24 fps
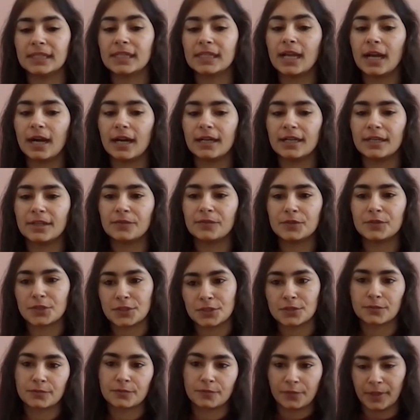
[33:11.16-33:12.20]
garden, which
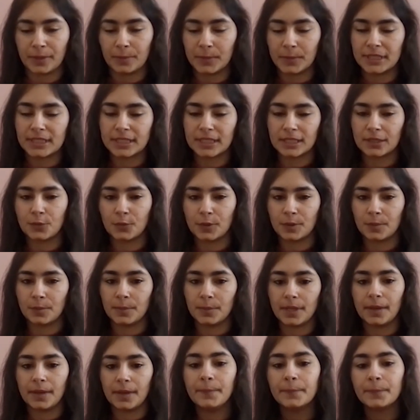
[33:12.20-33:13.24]
is famous in
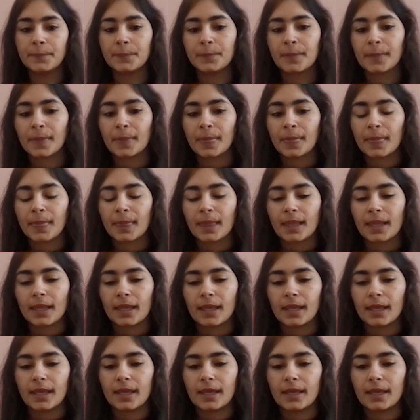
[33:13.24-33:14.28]
Coimbra.
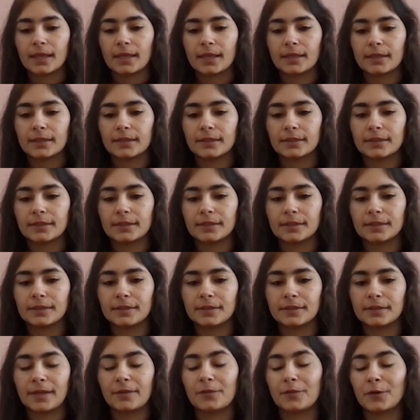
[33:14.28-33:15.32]
And
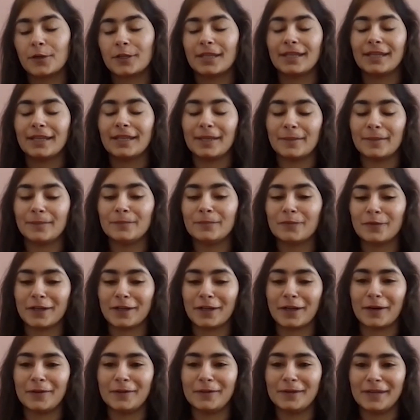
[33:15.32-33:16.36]
I forgot the name for
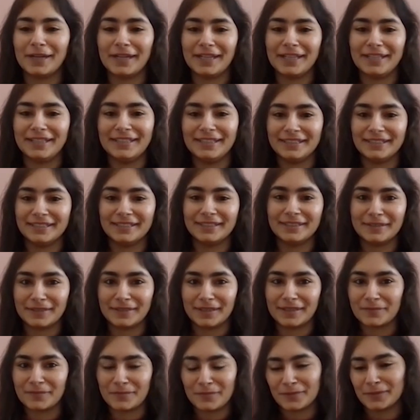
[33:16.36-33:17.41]
now. I'll
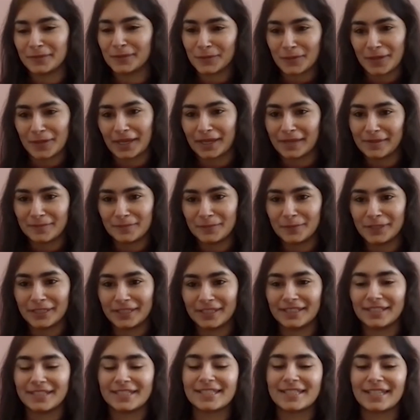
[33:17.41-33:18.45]
You can put
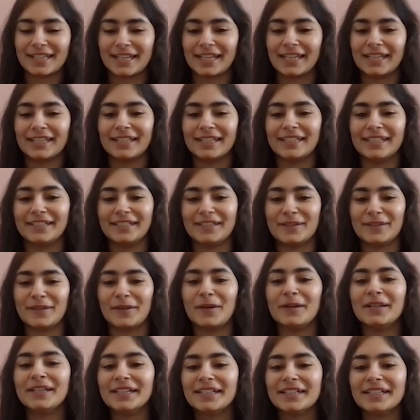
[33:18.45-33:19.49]
in the screen later
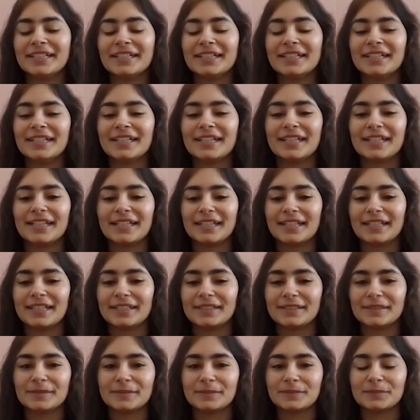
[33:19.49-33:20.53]
on.
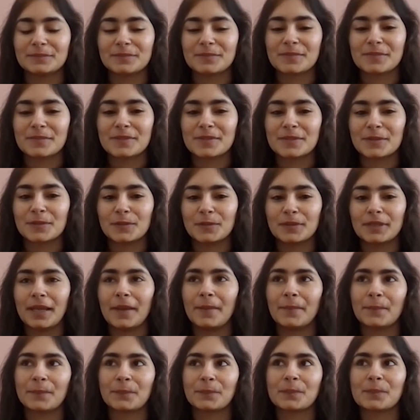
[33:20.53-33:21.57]
So
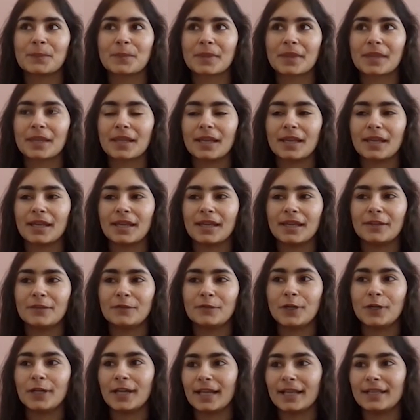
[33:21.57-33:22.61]
yeah, and
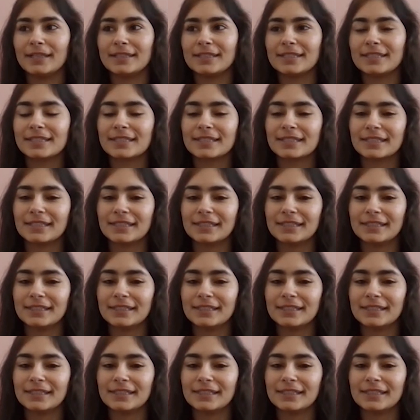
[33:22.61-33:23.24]
what else?